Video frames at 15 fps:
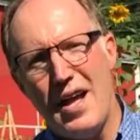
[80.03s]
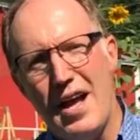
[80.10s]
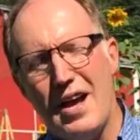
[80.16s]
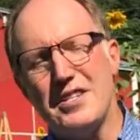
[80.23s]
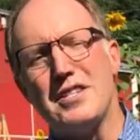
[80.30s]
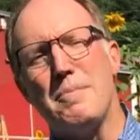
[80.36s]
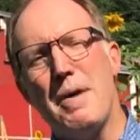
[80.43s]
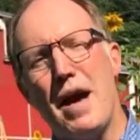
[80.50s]

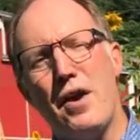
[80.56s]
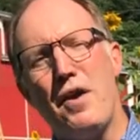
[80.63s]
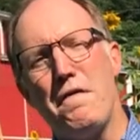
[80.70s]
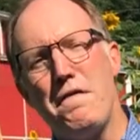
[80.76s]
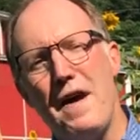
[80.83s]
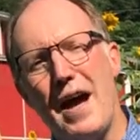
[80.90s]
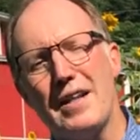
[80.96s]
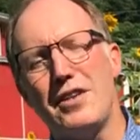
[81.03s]
As a matter of
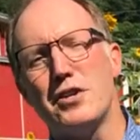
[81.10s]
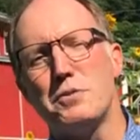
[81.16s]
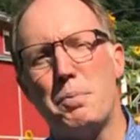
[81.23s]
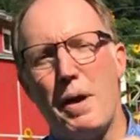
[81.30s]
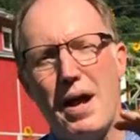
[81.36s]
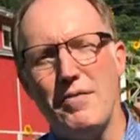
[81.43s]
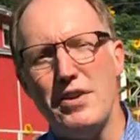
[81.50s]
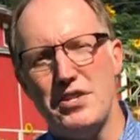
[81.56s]
fact, there's
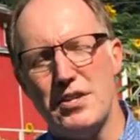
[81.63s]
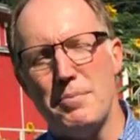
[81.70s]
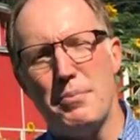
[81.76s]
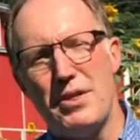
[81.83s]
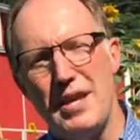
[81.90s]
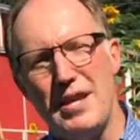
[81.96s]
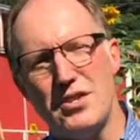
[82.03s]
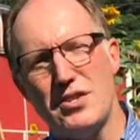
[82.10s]
probably some
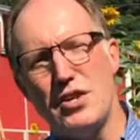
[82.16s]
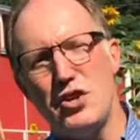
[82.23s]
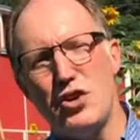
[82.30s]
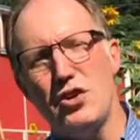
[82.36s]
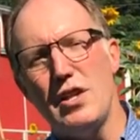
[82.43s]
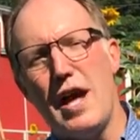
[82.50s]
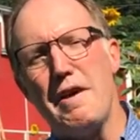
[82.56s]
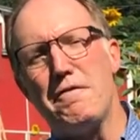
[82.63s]
things in
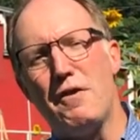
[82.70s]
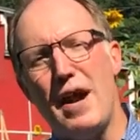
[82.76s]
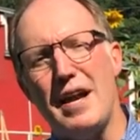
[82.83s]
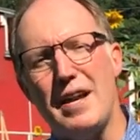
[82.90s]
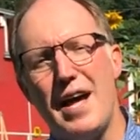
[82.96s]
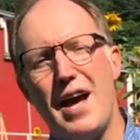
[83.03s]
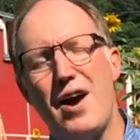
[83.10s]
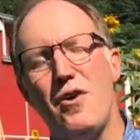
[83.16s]
your life right
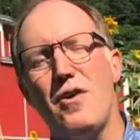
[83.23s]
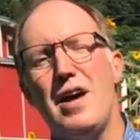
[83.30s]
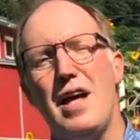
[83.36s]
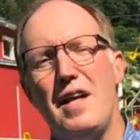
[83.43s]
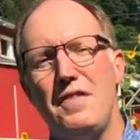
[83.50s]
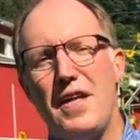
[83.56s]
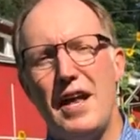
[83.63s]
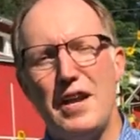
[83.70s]
now
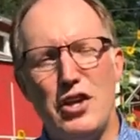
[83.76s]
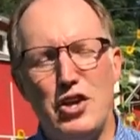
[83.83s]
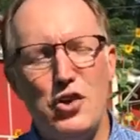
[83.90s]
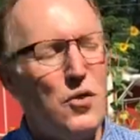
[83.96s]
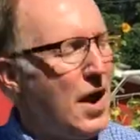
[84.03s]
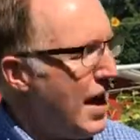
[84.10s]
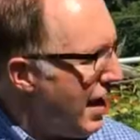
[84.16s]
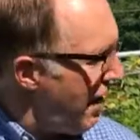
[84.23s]
that
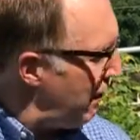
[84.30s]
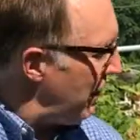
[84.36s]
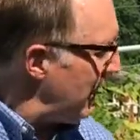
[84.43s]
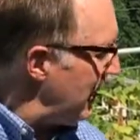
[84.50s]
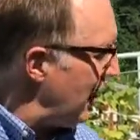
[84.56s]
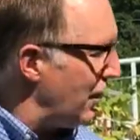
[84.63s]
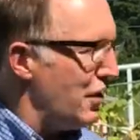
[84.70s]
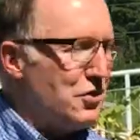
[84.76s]
you have a
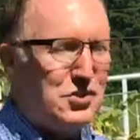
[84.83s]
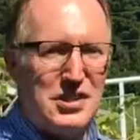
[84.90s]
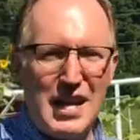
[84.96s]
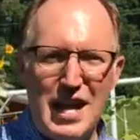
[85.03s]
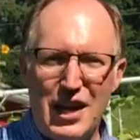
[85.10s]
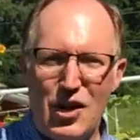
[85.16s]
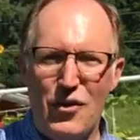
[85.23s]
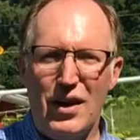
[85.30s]
yellow
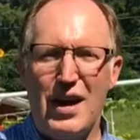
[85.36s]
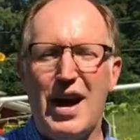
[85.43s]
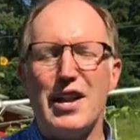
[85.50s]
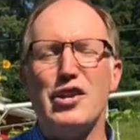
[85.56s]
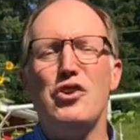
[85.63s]
state going on.